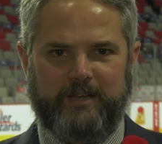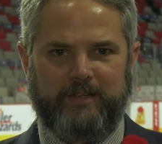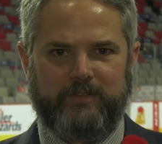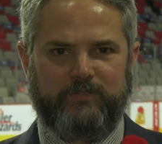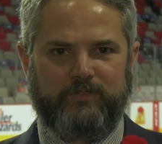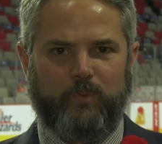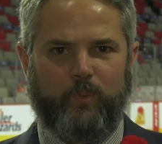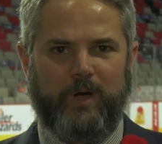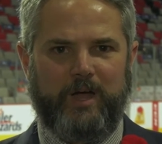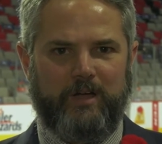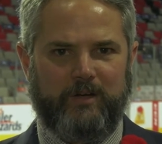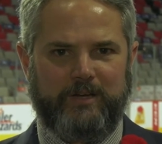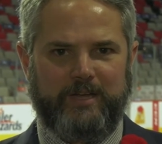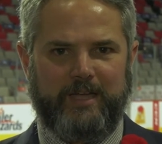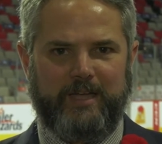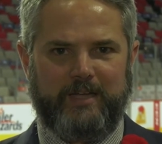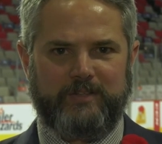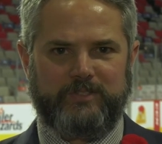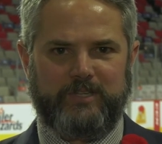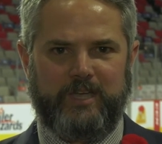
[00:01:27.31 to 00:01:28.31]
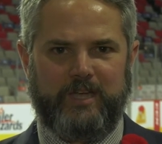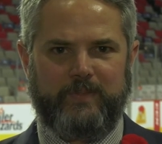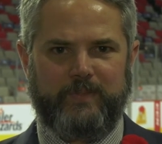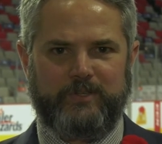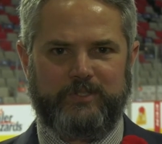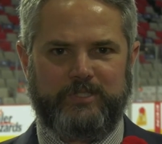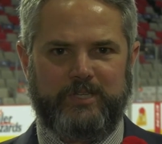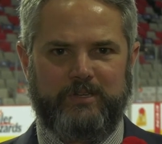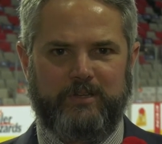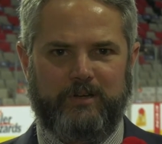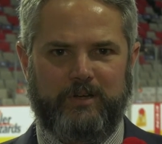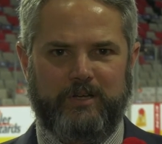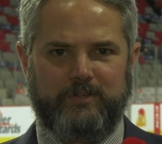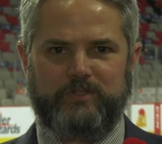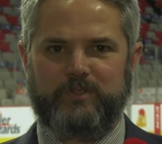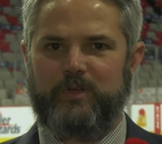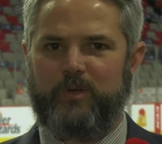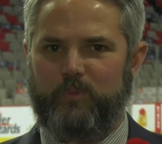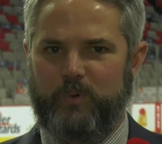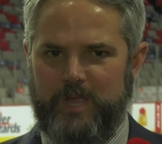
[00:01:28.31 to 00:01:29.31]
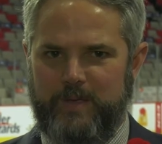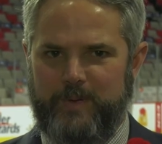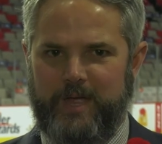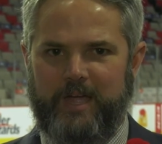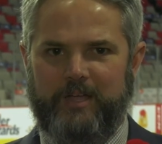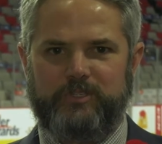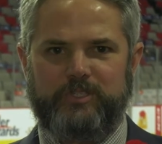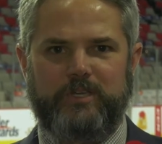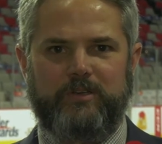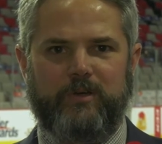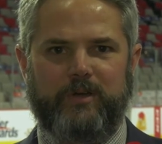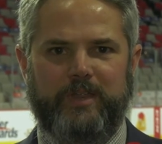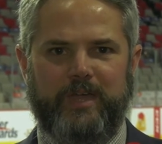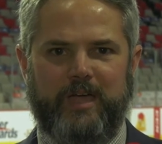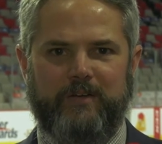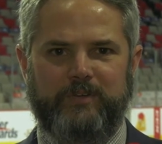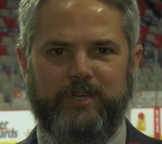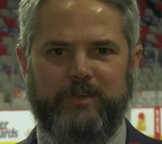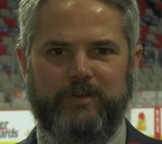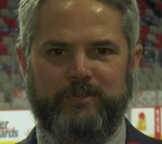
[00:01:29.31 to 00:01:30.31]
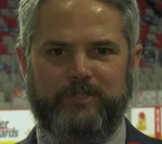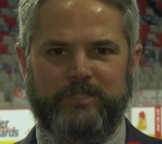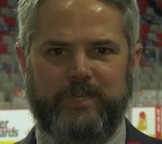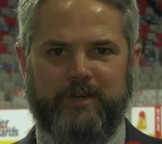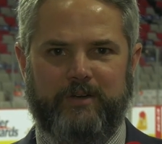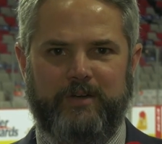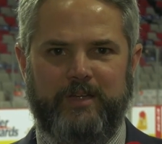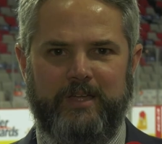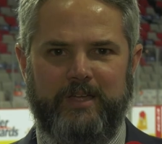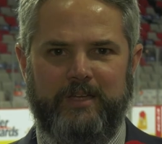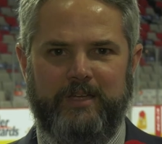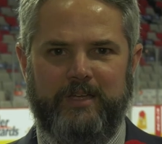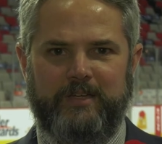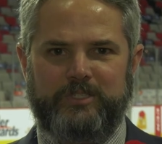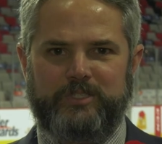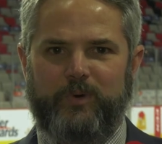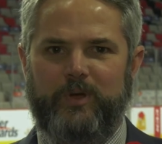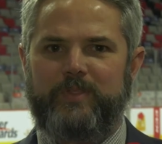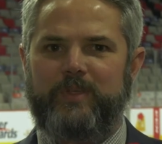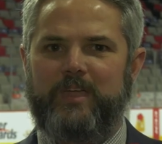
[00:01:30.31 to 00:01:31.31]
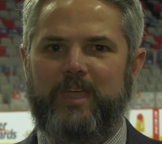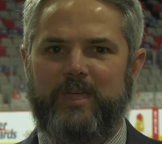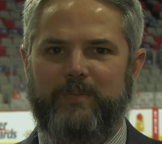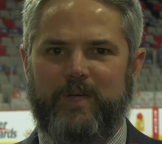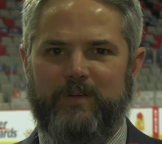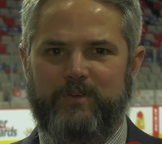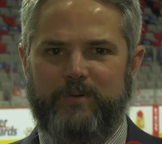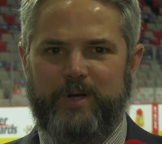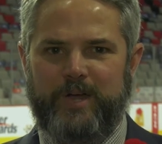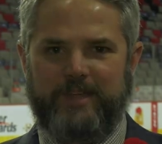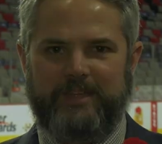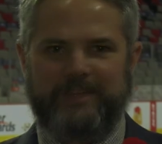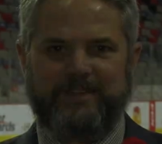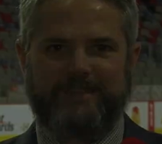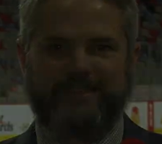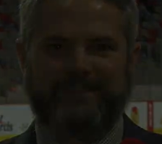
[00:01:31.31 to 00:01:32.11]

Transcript: It's the Wildcats and the Sea Dogs, the rematch here at Avenir Center. Enjoy the game, everybody.